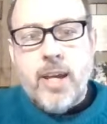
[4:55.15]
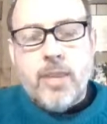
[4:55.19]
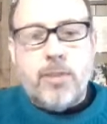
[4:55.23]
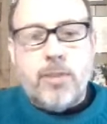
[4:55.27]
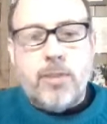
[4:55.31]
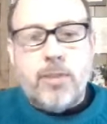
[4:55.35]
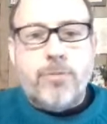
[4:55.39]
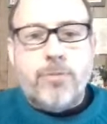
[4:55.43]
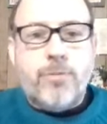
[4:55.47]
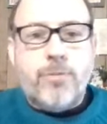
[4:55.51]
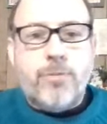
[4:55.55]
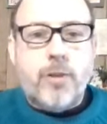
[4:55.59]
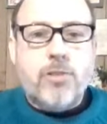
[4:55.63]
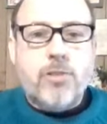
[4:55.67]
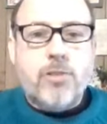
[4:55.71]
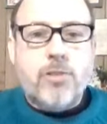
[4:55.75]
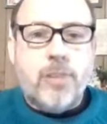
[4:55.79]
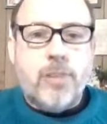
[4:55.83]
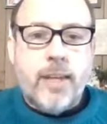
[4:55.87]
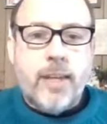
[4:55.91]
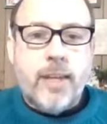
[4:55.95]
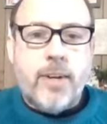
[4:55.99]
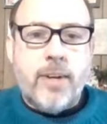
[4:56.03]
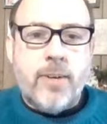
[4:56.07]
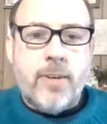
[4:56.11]
the first
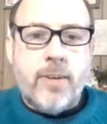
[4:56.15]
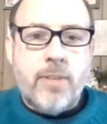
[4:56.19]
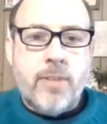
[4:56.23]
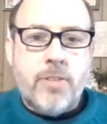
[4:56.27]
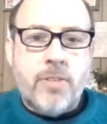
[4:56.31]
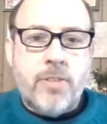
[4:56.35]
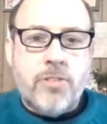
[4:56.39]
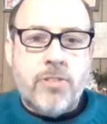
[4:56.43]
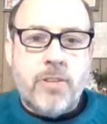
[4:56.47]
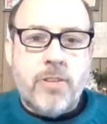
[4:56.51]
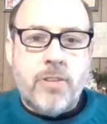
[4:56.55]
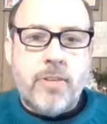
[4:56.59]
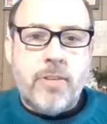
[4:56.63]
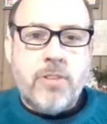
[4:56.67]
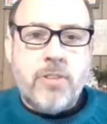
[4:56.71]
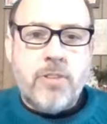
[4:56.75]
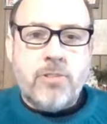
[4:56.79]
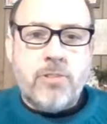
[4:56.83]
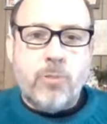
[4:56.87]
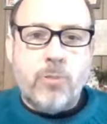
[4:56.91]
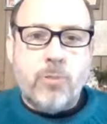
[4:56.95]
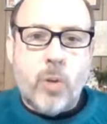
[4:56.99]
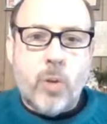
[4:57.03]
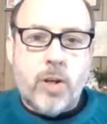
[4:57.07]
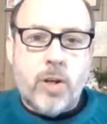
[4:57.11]
letter of a series
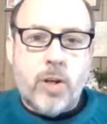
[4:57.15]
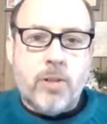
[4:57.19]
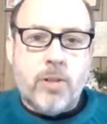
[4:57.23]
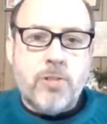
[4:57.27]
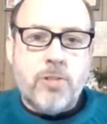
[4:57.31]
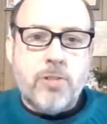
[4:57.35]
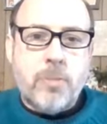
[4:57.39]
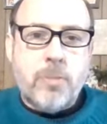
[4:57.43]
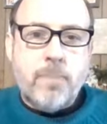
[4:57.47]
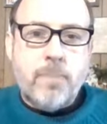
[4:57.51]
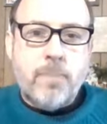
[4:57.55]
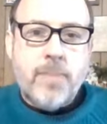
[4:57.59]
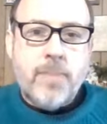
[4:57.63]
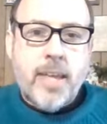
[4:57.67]
of words